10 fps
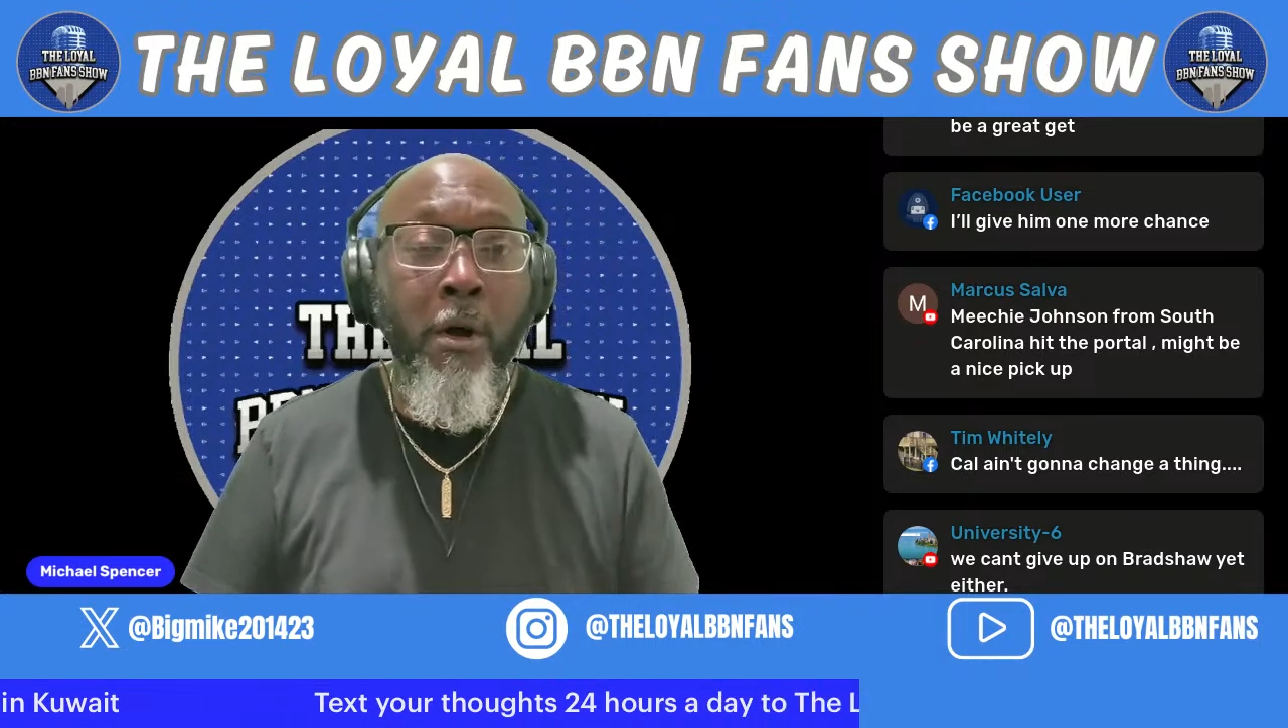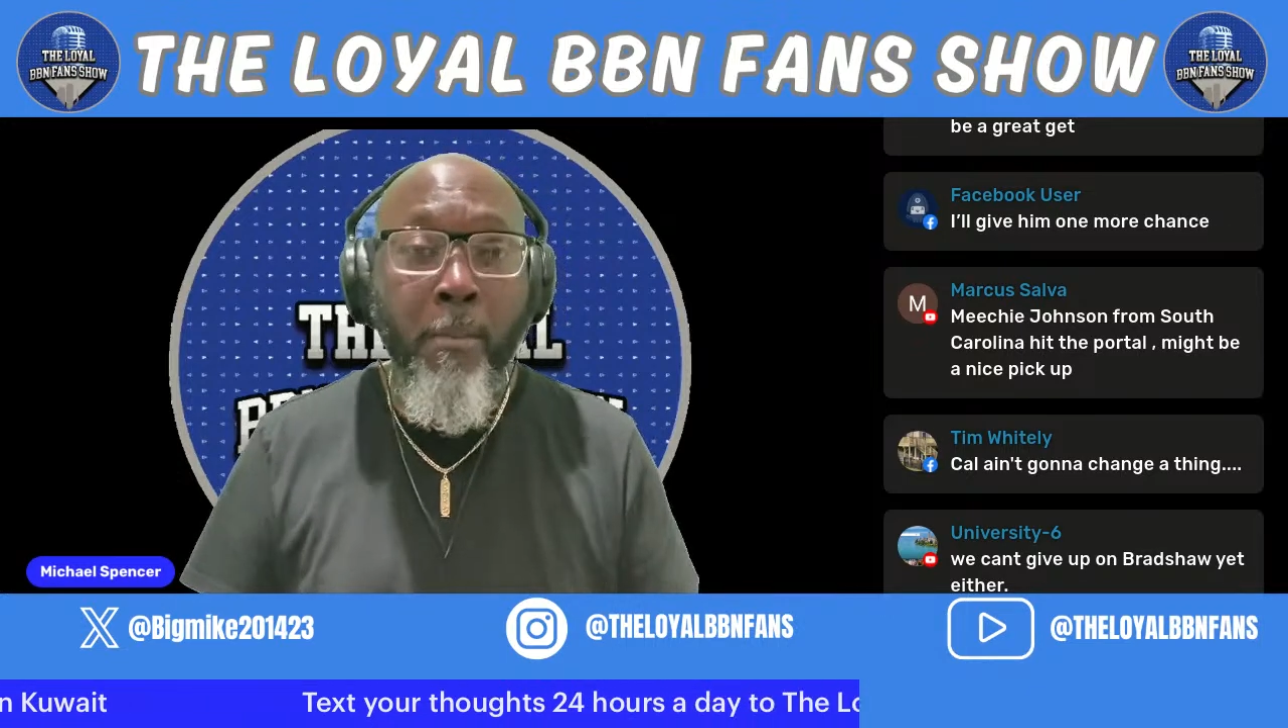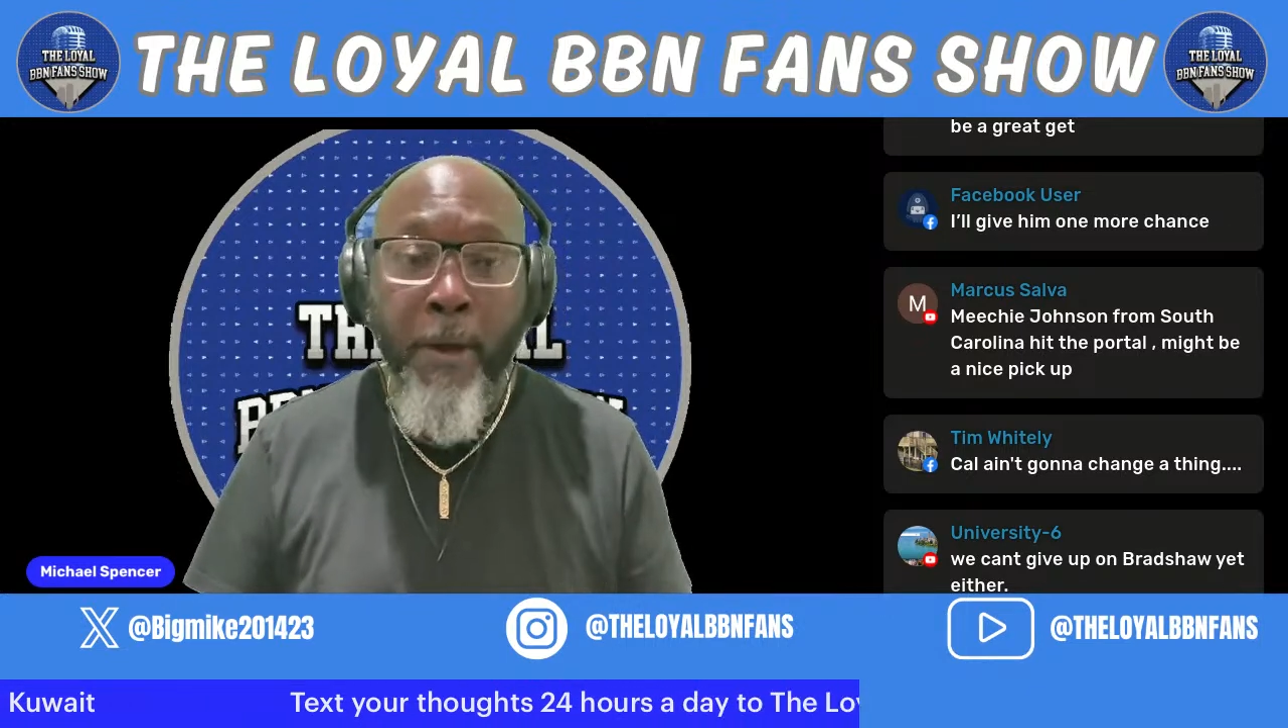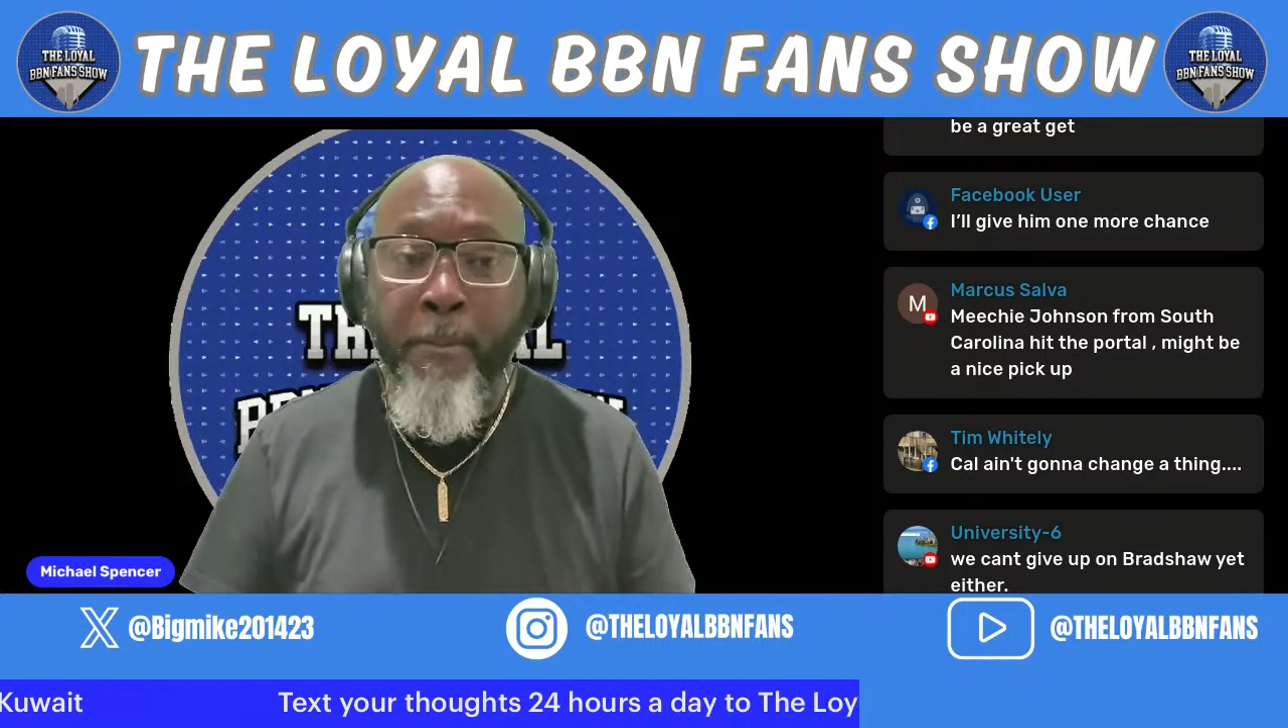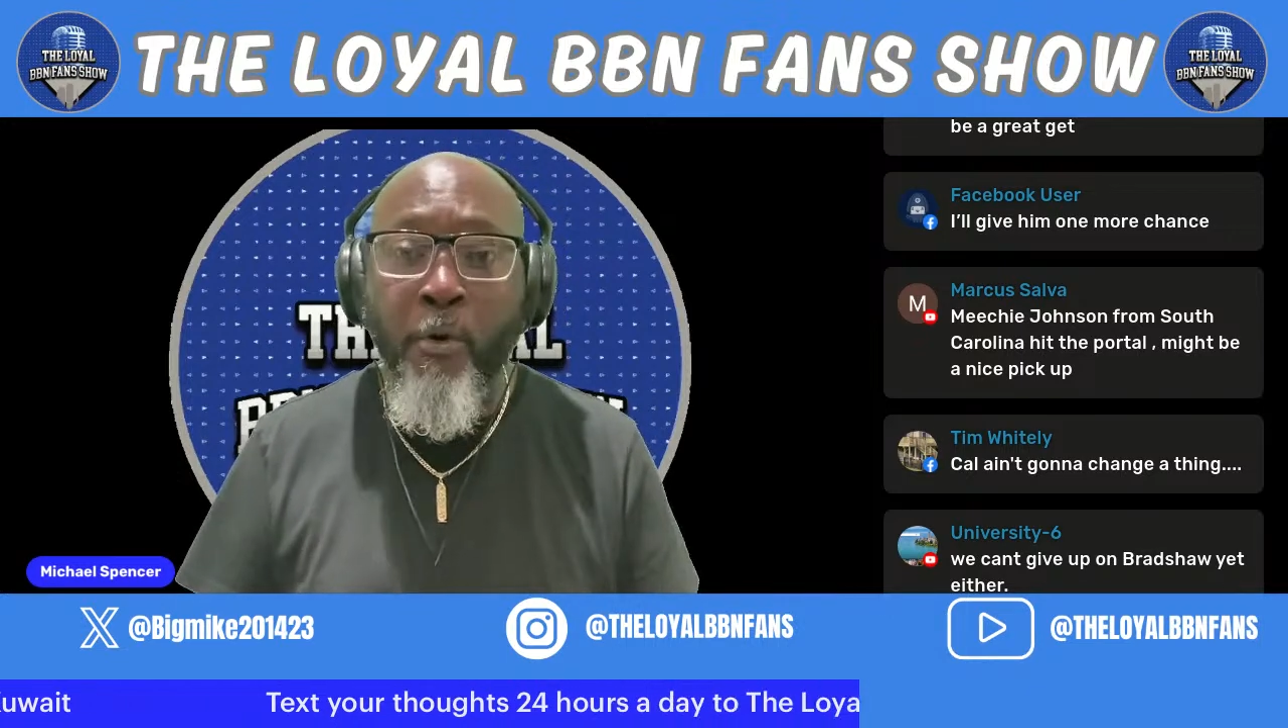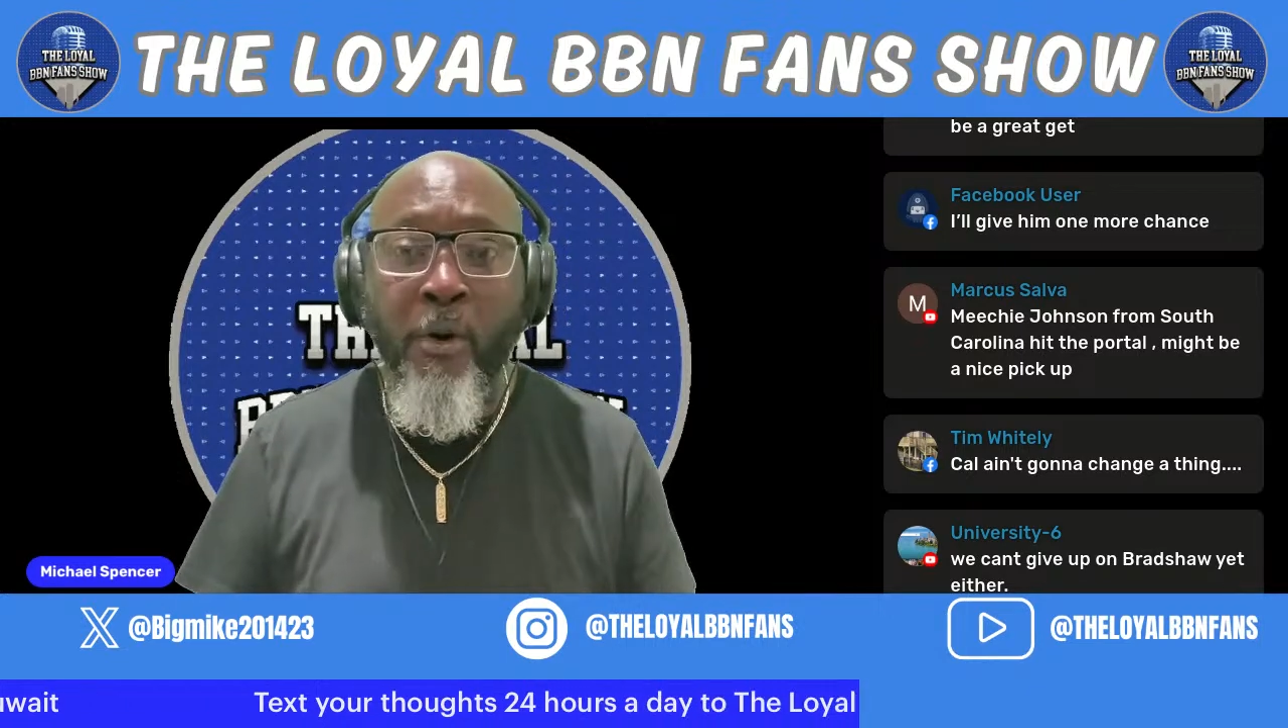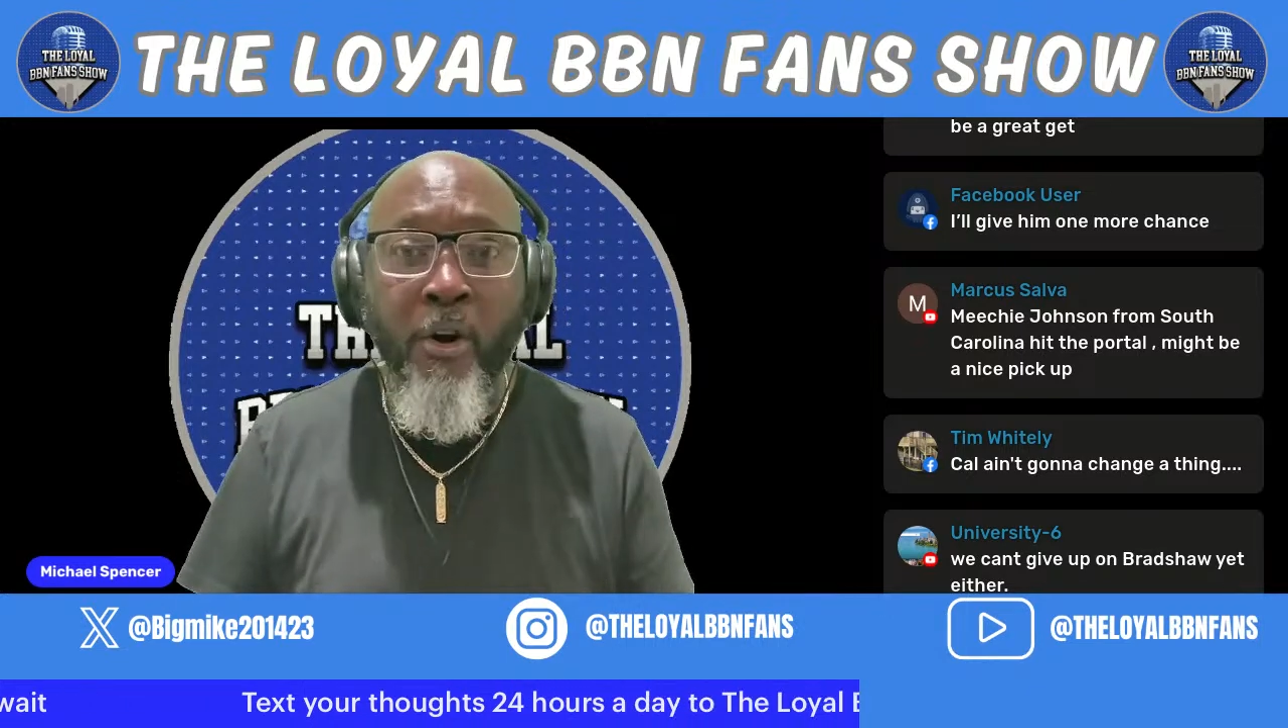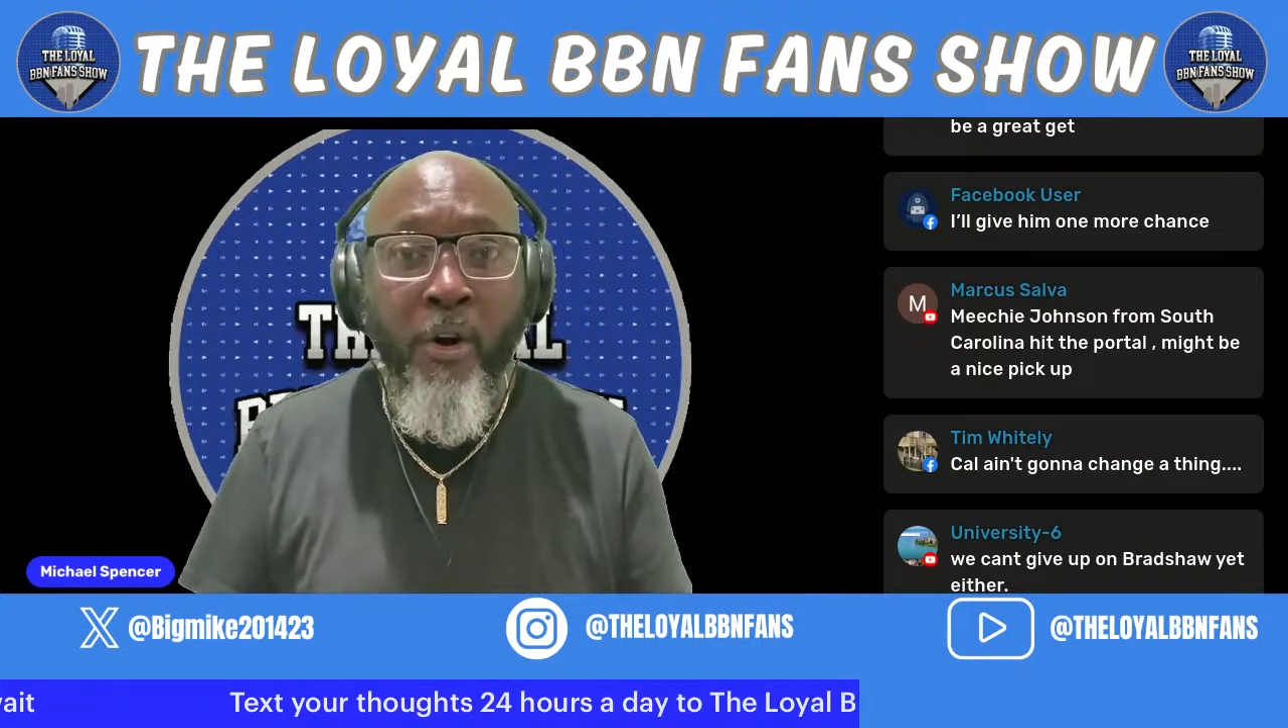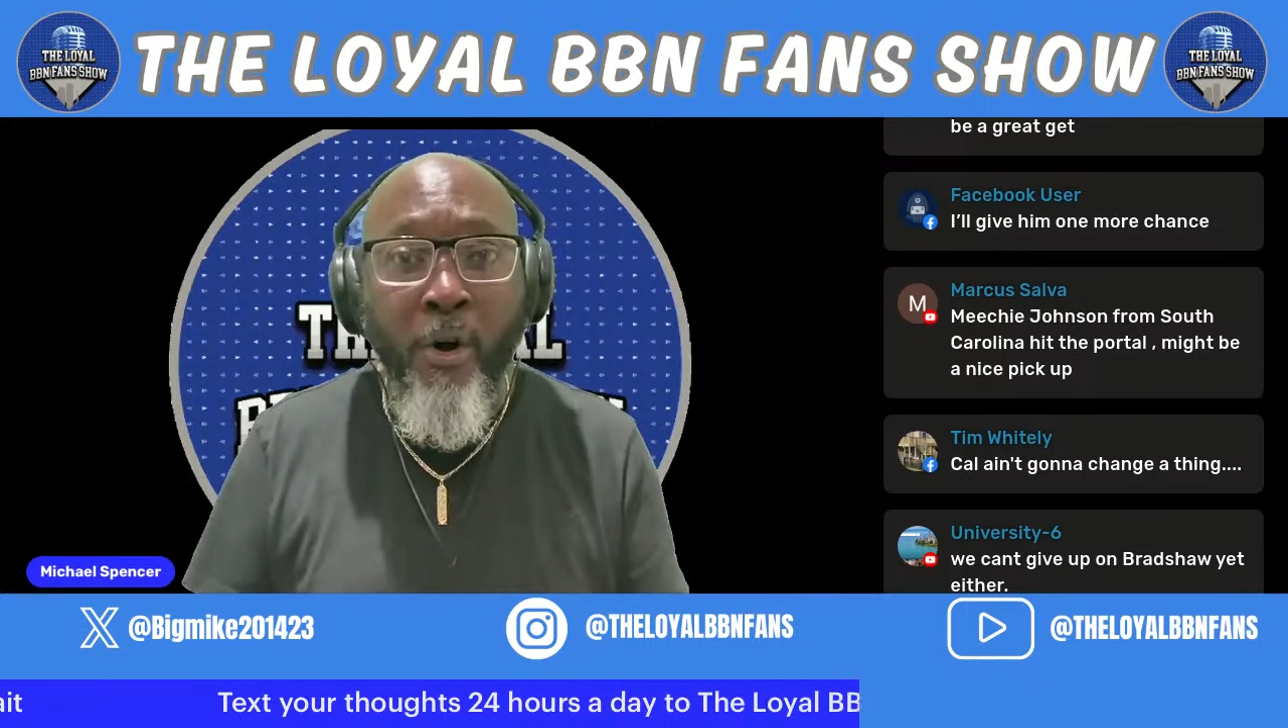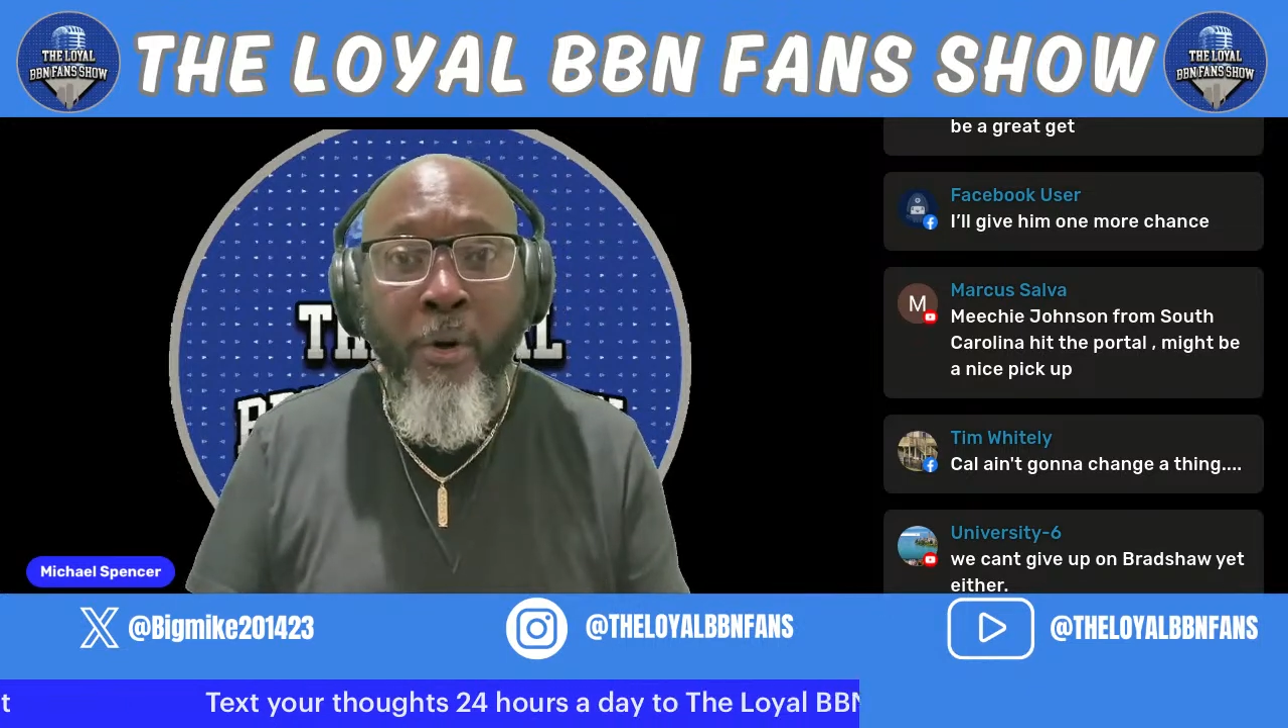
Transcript: people are